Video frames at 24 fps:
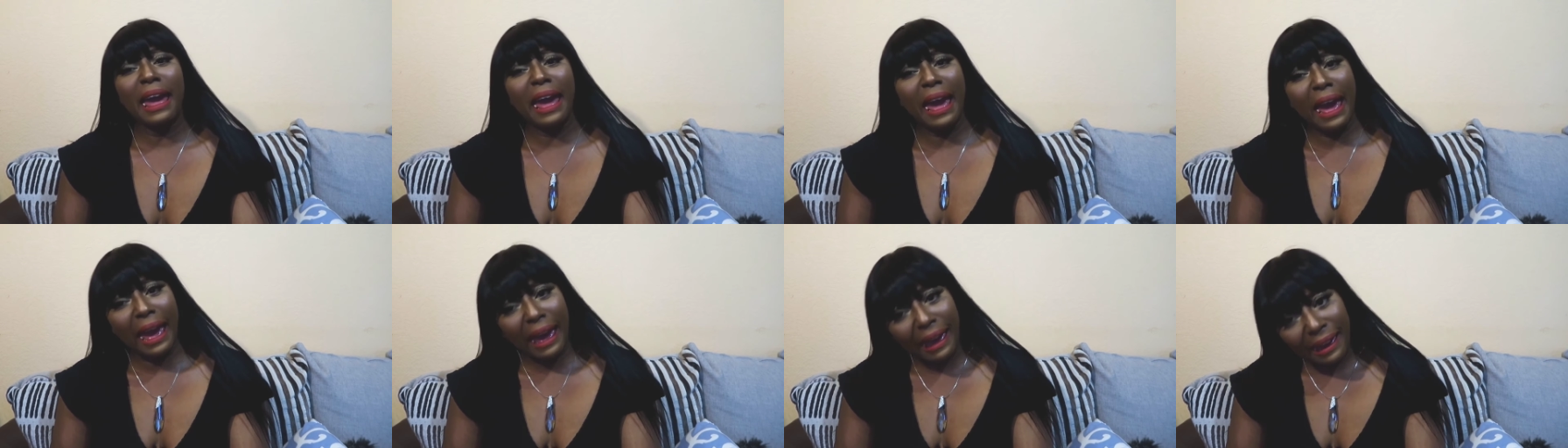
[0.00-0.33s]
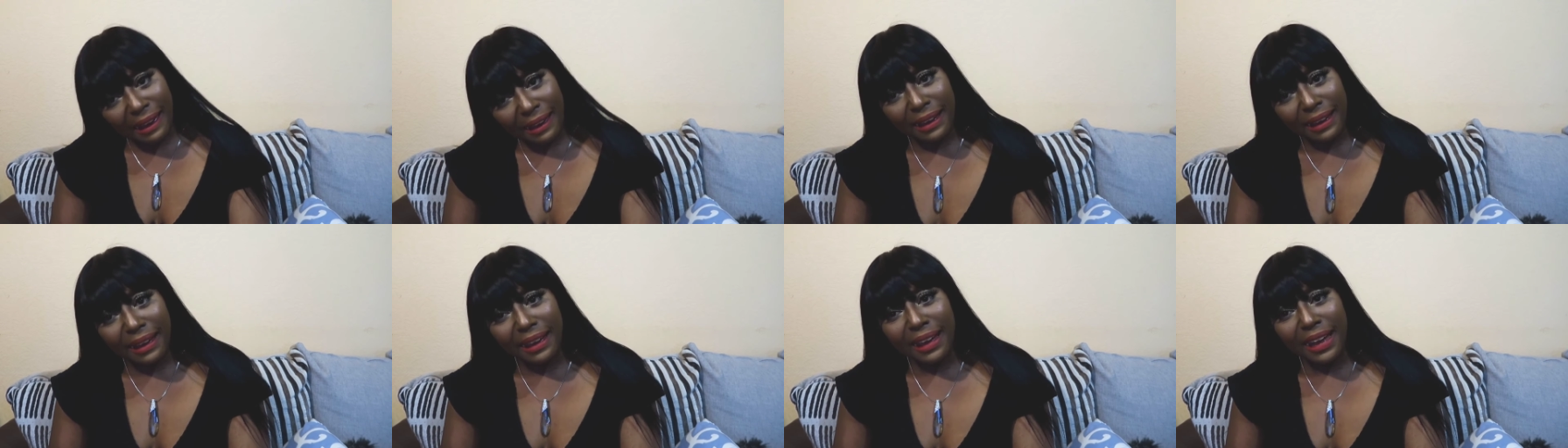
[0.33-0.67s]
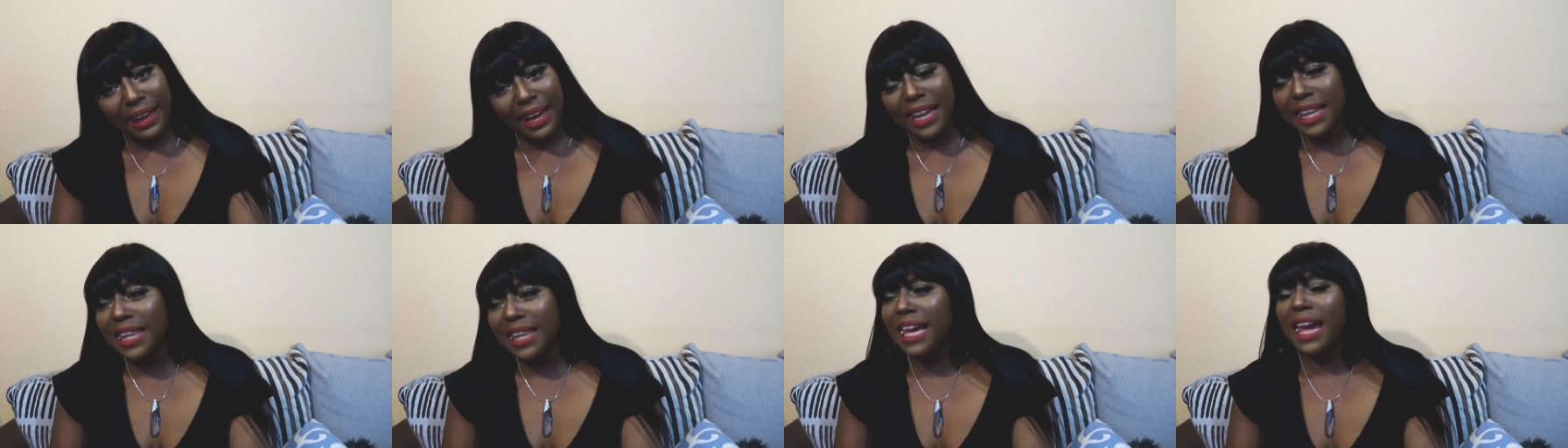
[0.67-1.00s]
Eh?
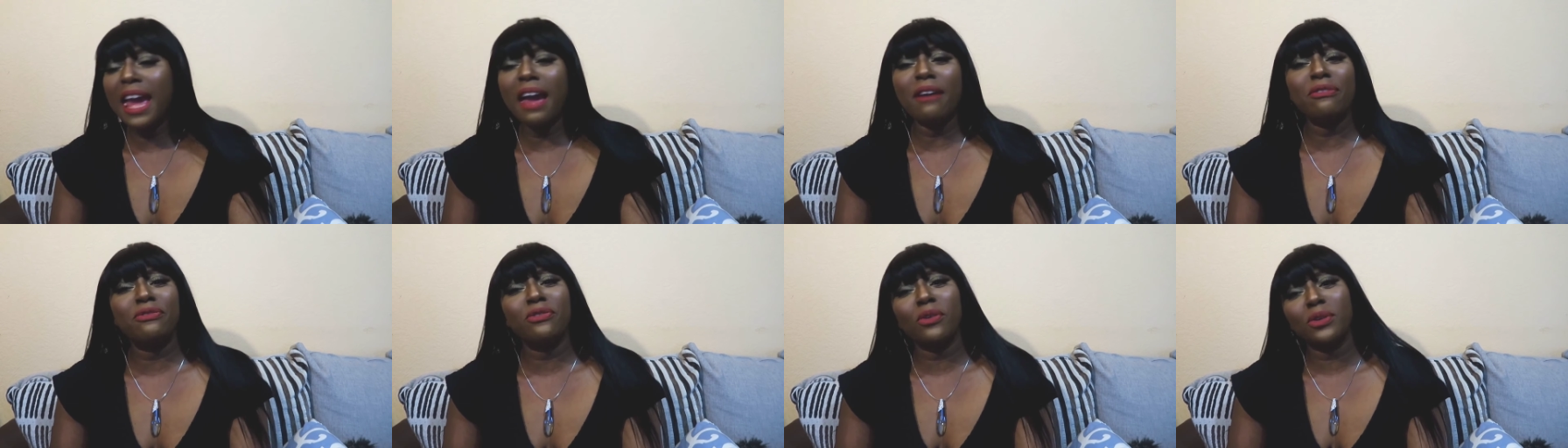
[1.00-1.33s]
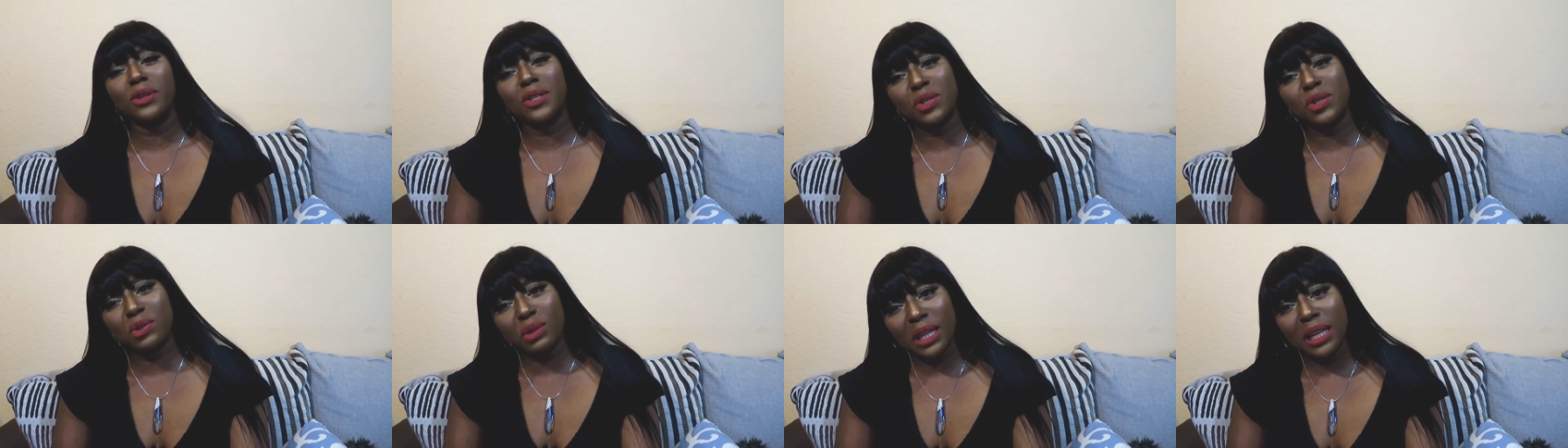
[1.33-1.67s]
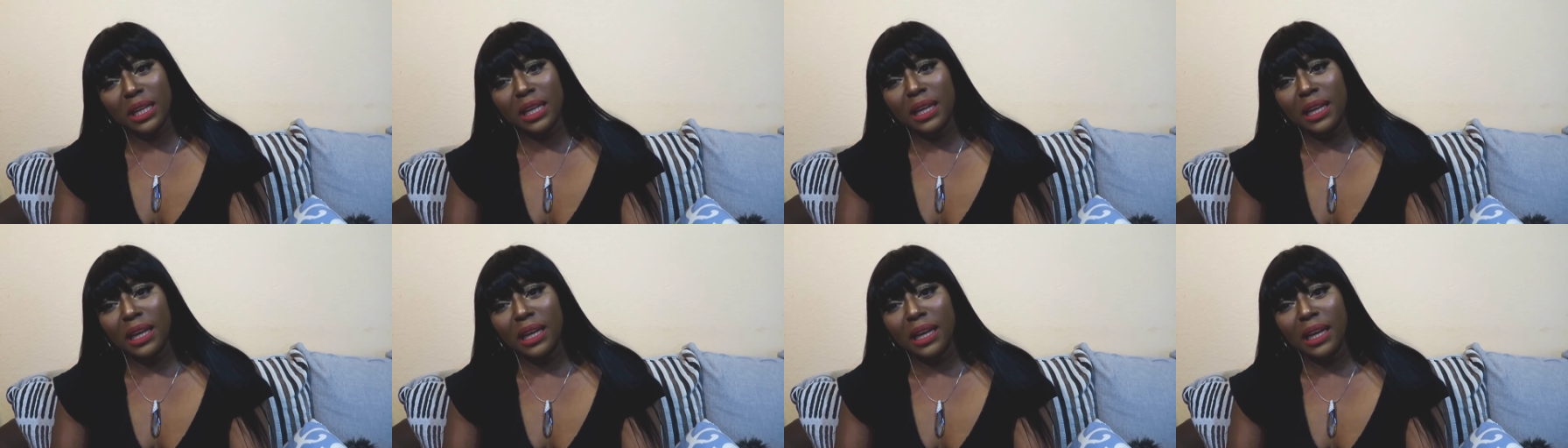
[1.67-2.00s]
The
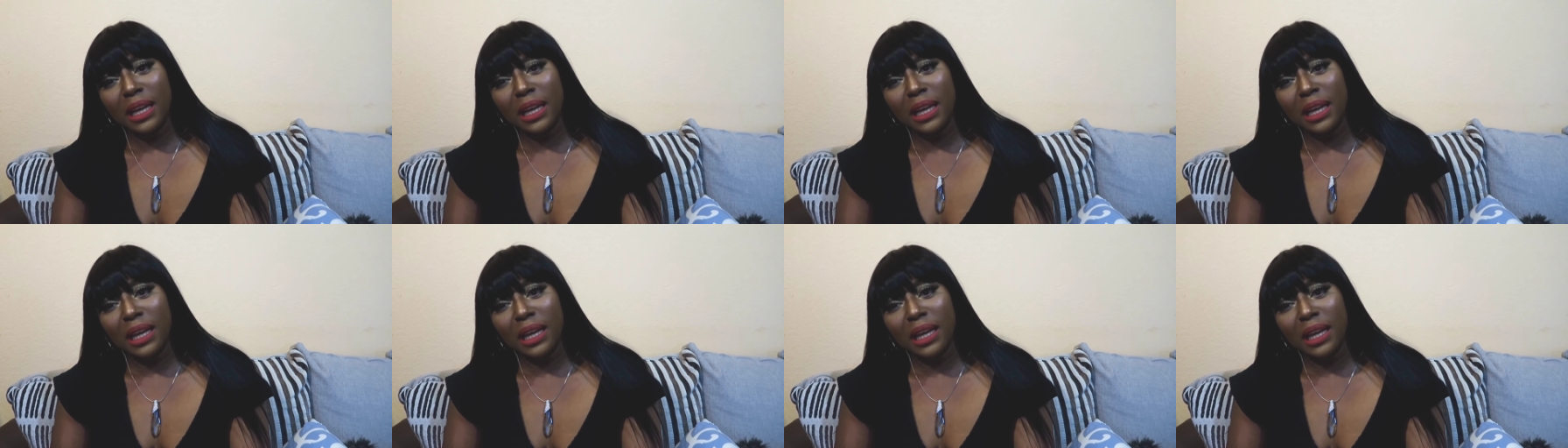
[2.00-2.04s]
effrontery.